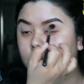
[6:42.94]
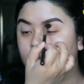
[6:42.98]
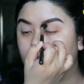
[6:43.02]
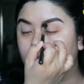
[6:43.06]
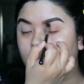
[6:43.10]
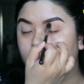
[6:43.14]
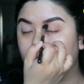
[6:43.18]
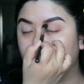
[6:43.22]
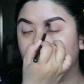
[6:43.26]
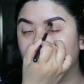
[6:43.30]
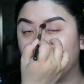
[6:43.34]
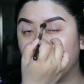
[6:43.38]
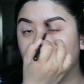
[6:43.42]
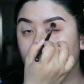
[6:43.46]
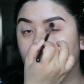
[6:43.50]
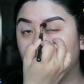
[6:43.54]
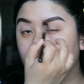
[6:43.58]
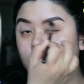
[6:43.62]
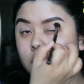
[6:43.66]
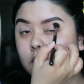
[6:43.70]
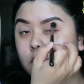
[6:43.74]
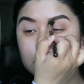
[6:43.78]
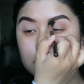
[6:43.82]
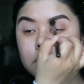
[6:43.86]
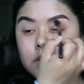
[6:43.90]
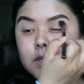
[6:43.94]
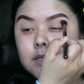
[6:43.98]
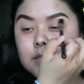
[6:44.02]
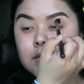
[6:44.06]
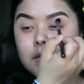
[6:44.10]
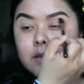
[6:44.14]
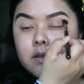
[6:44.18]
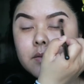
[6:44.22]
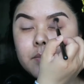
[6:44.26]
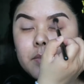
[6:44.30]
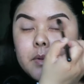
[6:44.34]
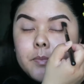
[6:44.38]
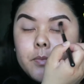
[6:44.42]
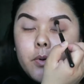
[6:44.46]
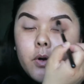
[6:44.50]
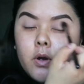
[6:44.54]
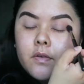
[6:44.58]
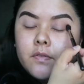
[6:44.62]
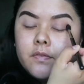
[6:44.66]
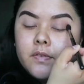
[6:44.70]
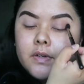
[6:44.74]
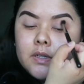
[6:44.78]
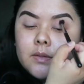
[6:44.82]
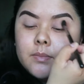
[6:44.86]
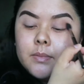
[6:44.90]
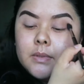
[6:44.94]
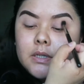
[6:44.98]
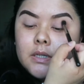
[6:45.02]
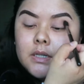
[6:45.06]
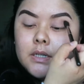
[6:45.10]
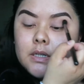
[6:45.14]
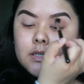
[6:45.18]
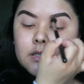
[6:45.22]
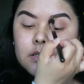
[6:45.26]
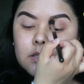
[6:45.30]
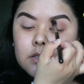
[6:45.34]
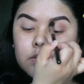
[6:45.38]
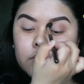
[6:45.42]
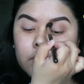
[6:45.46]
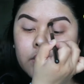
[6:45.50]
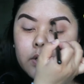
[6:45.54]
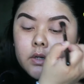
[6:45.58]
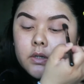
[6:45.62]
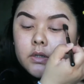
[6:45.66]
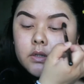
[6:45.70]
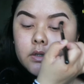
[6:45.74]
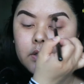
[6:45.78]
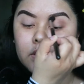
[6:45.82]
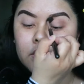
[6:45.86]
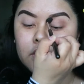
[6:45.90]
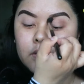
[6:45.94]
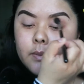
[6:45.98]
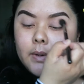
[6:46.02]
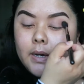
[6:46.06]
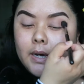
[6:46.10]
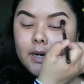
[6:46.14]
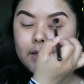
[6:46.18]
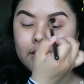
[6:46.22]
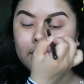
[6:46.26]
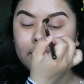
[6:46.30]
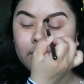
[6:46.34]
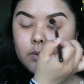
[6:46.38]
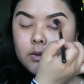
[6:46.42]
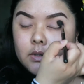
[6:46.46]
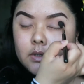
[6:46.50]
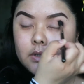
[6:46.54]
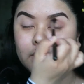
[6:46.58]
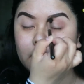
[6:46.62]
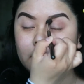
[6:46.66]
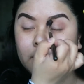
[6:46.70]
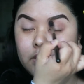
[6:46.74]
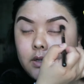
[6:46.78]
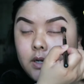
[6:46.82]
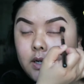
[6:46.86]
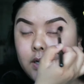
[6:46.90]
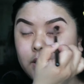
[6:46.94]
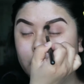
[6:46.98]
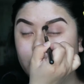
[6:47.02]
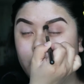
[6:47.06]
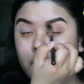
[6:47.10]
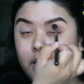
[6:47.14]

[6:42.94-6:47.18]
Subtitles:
lightly. It doesn't have to be perfect because you are gonna go back with another color